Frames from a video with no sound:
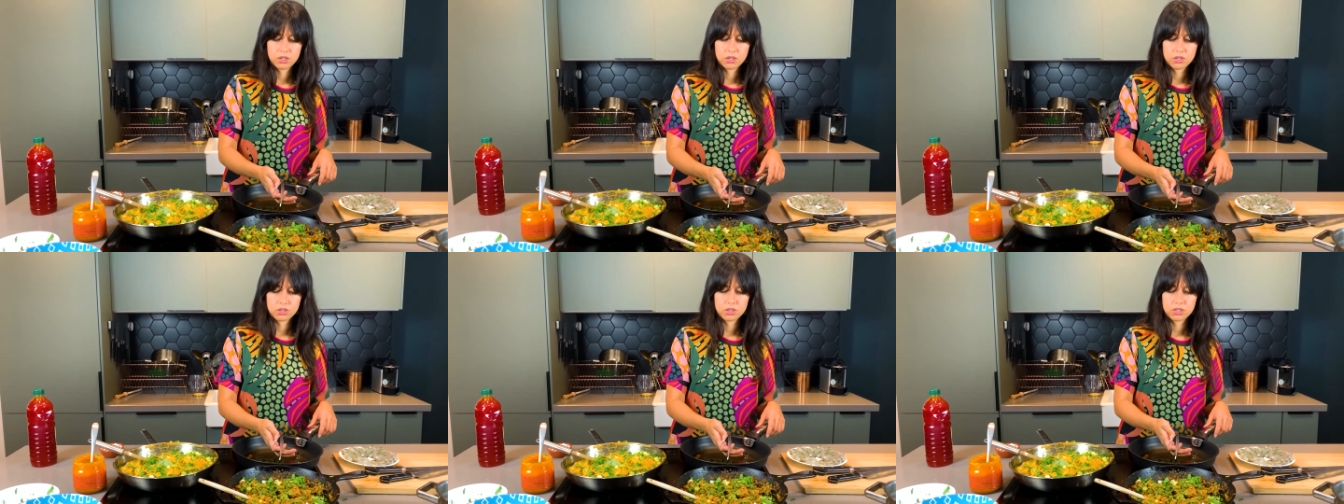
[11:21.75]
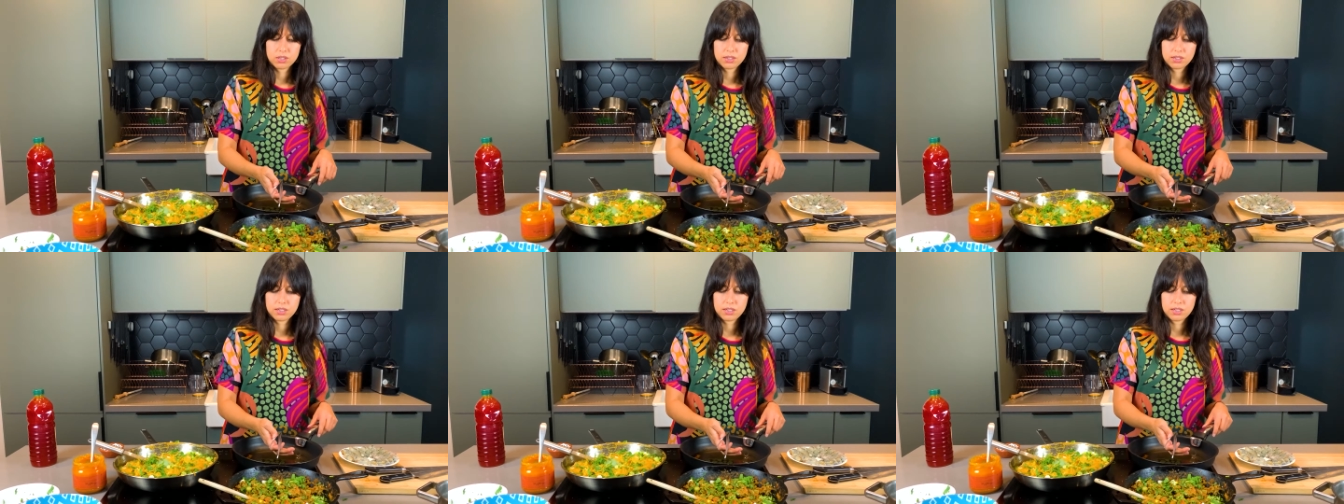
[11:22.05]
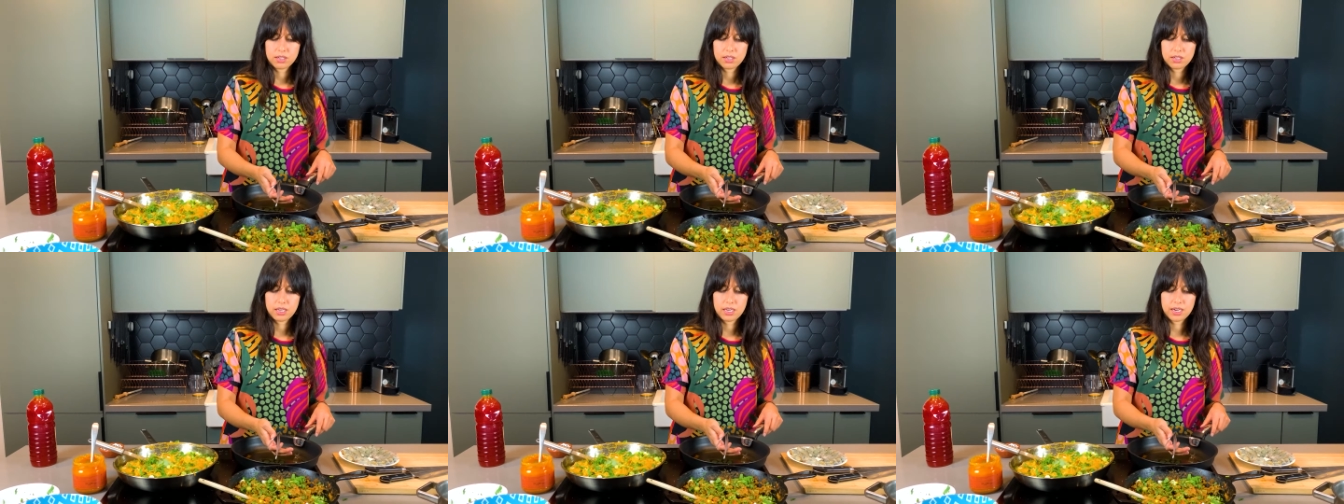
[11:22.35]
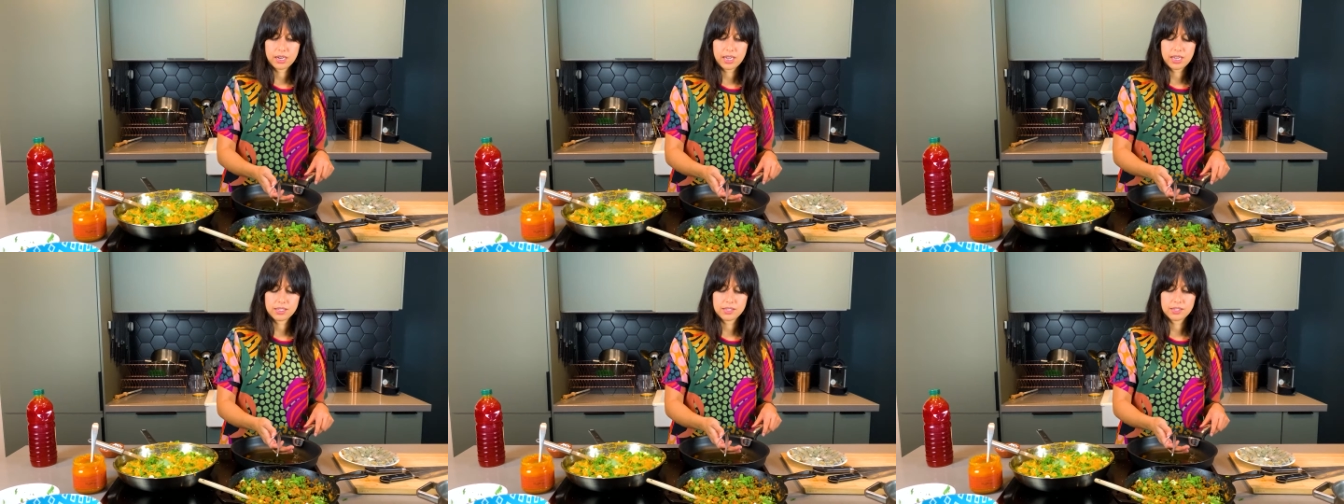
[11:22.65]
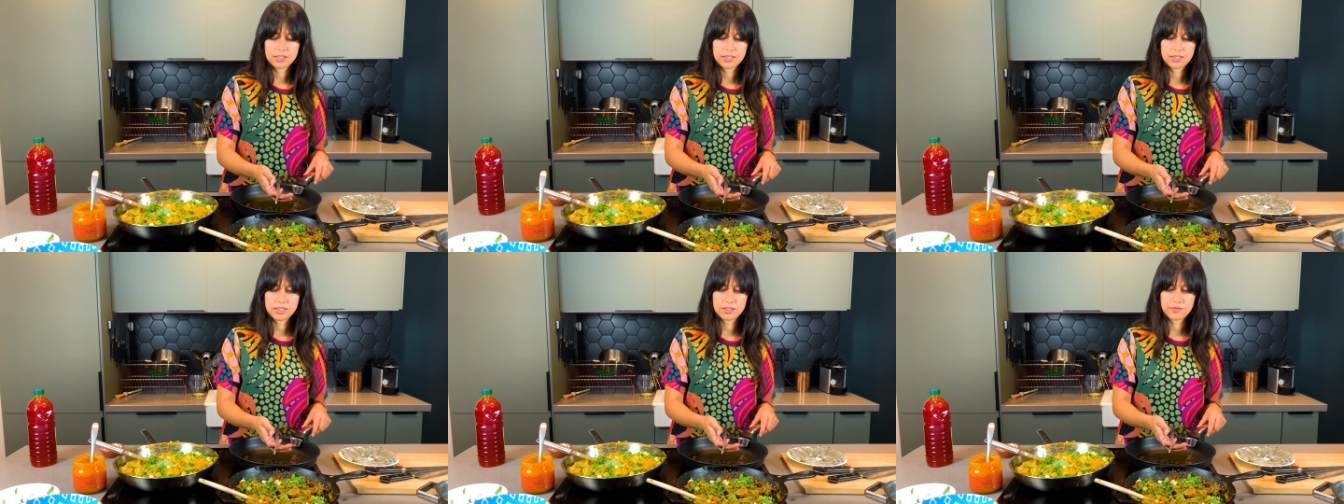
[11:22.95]
Just let it get
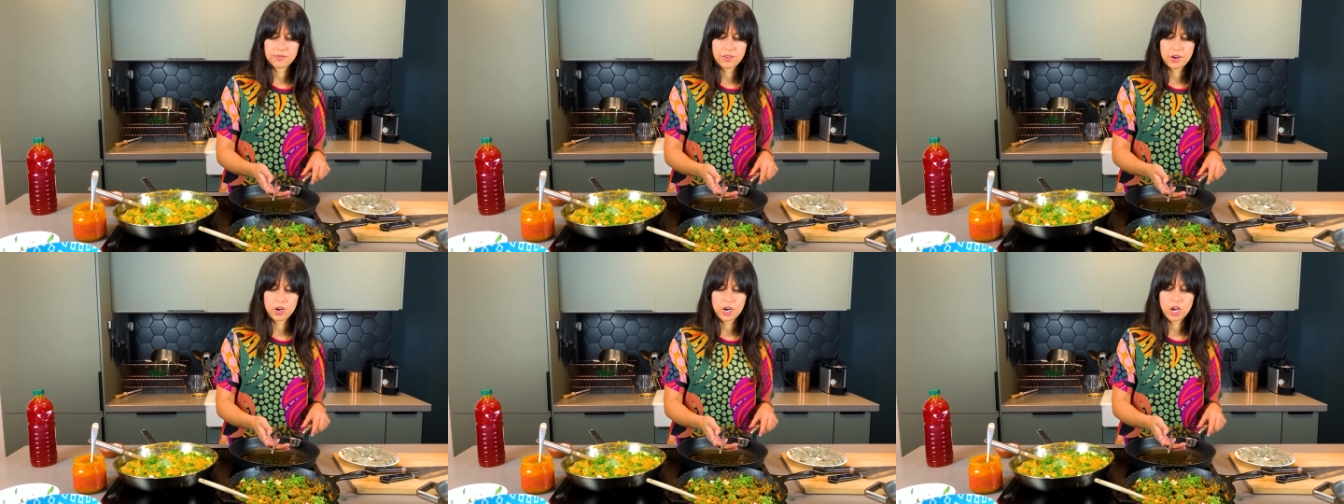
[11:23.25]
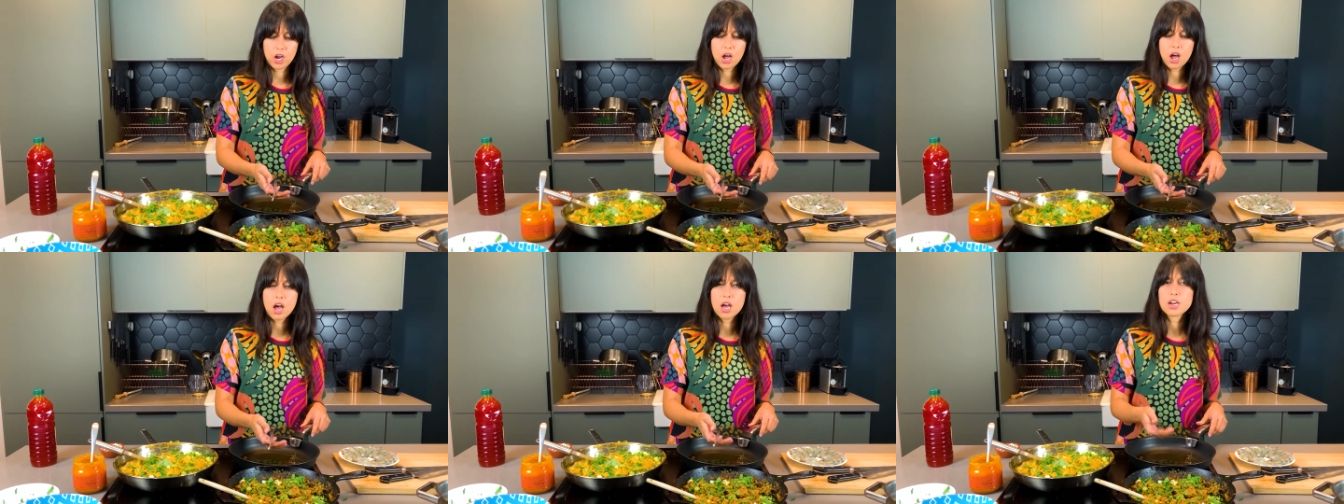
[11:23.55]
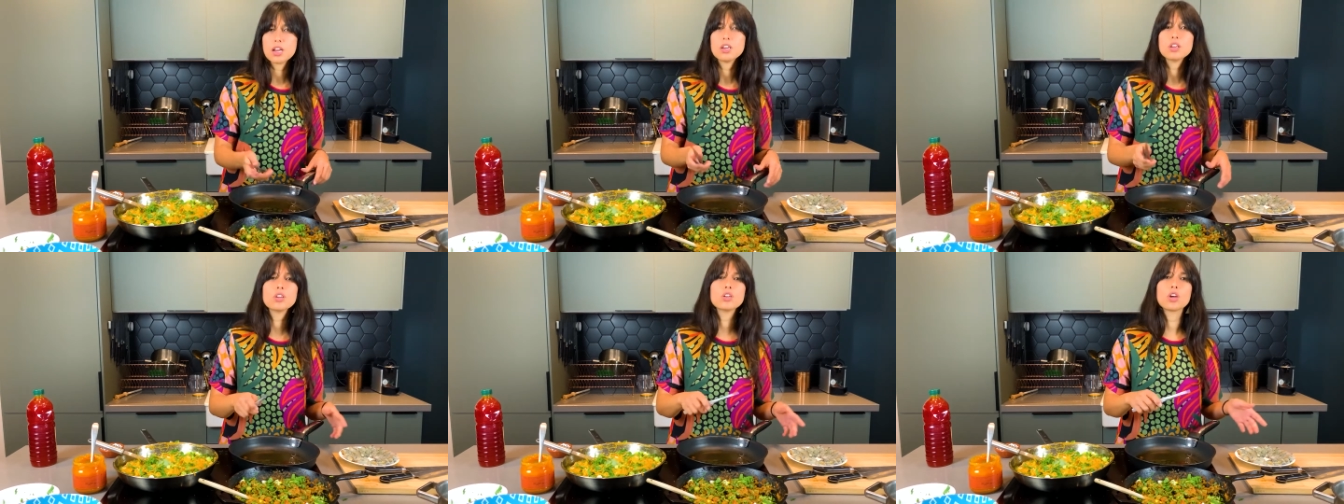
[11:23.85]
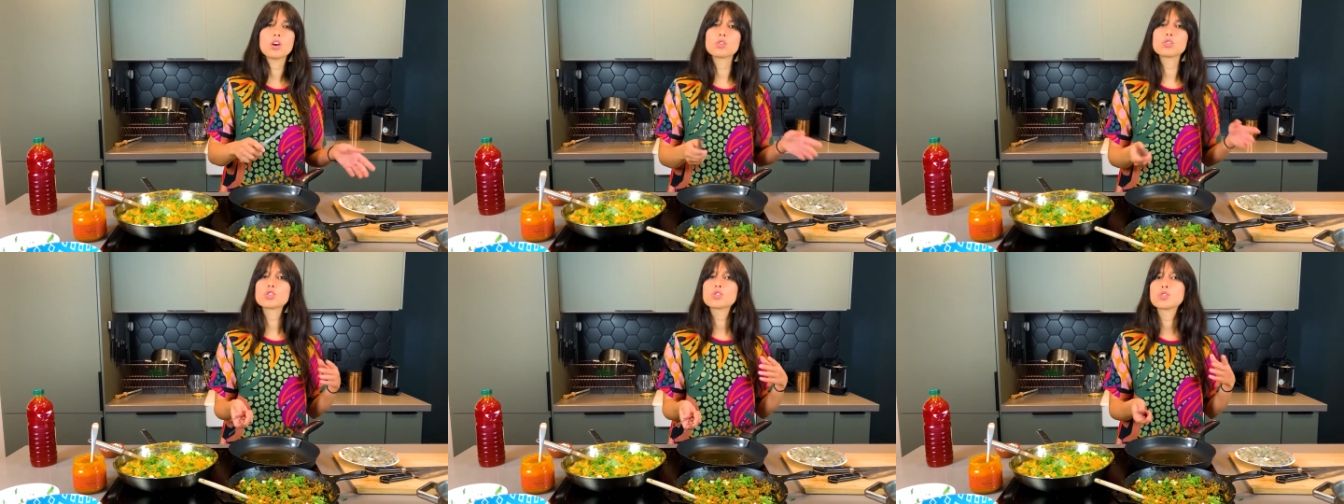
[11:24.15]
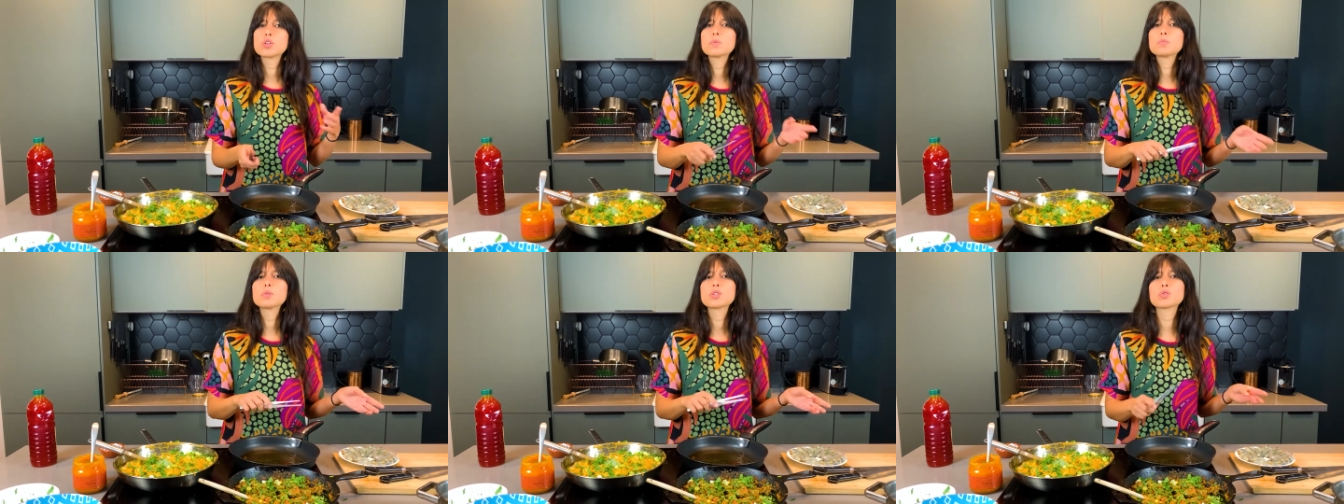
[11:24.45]
very hot, and you know,
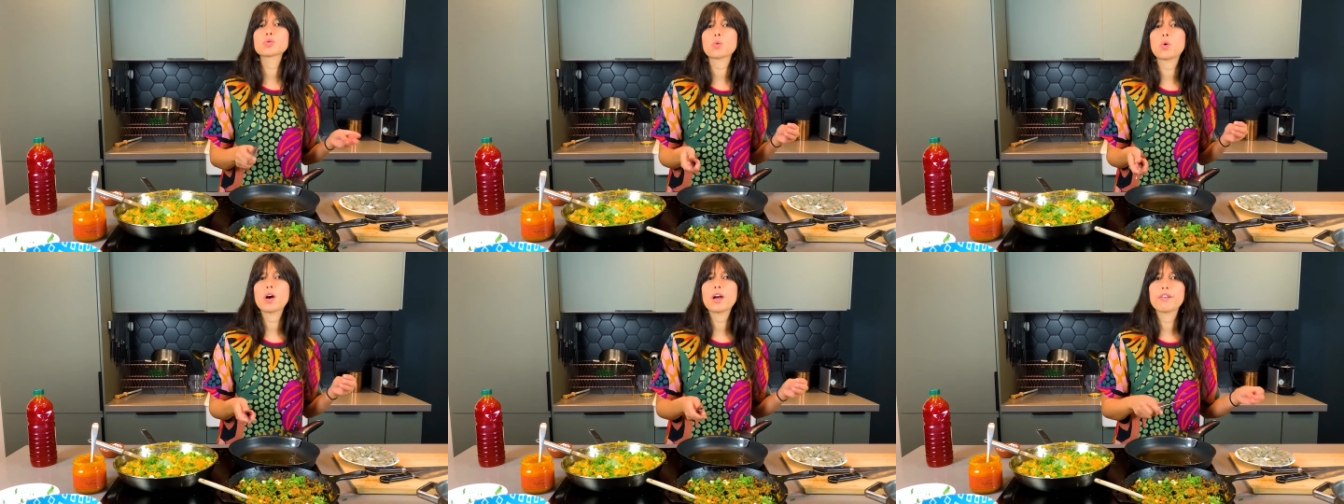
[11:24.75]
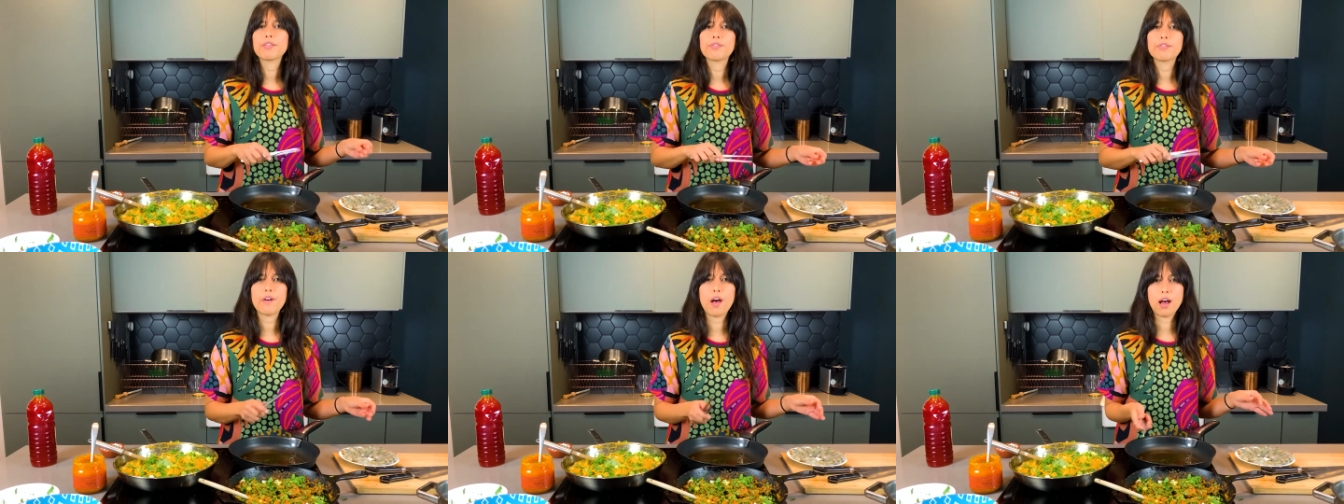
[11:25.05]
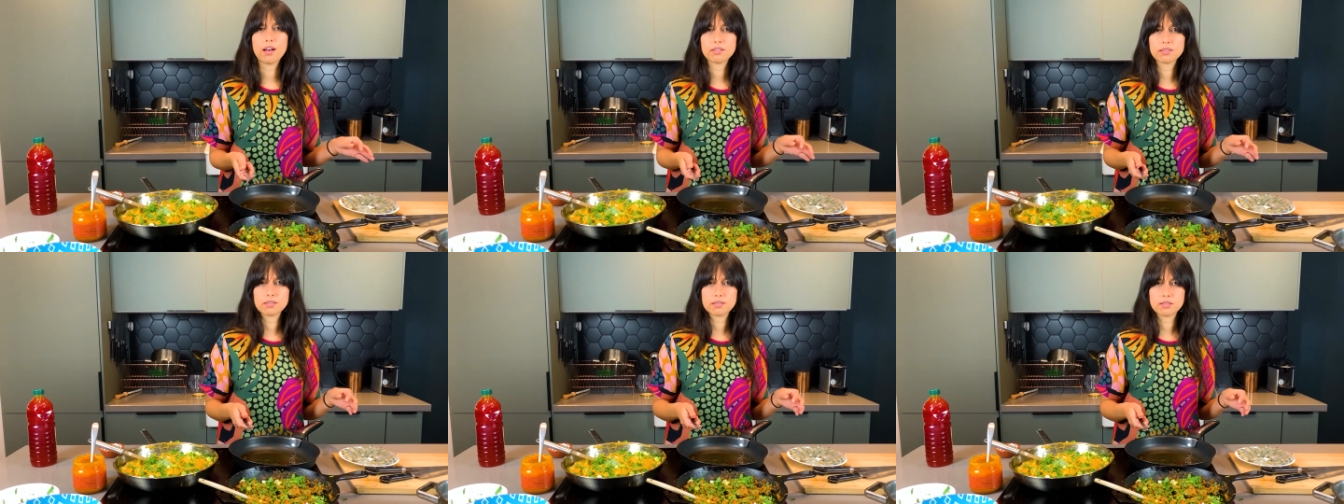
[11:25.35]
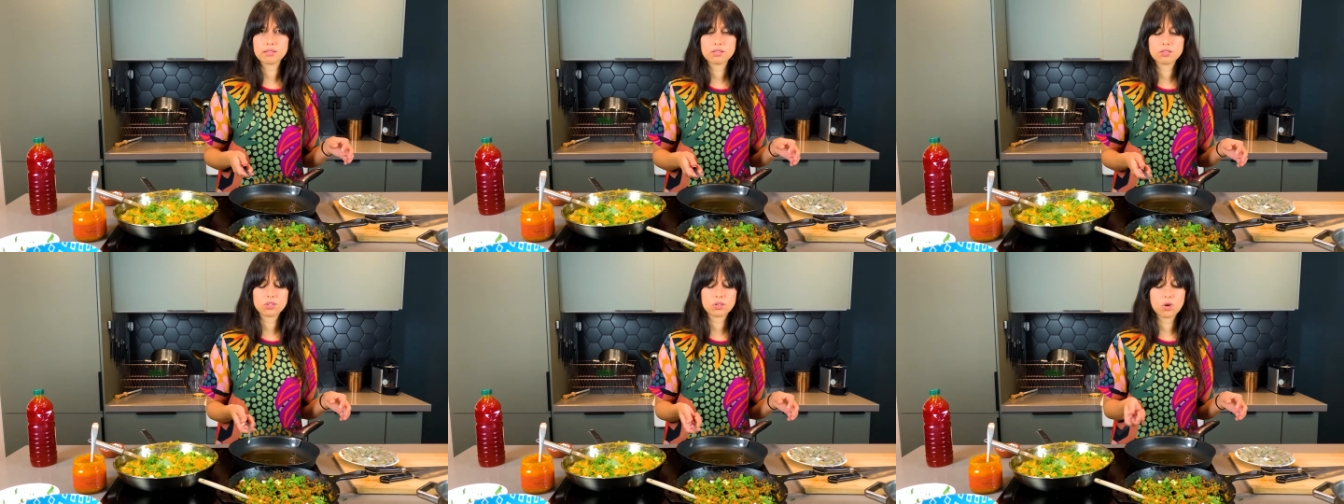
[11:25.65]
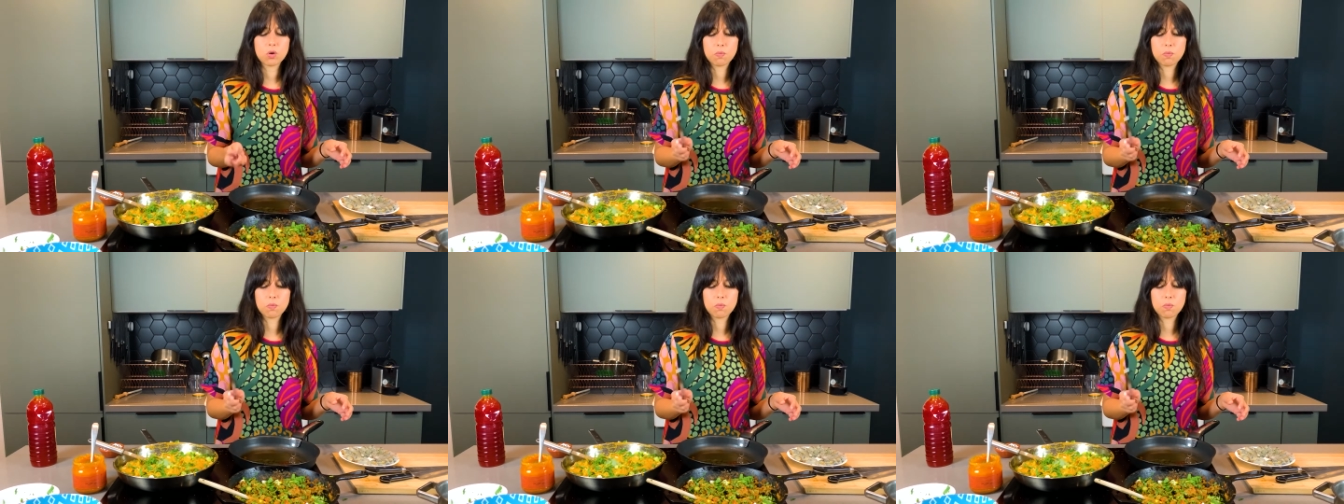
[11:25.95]
shrimp is quite fast. So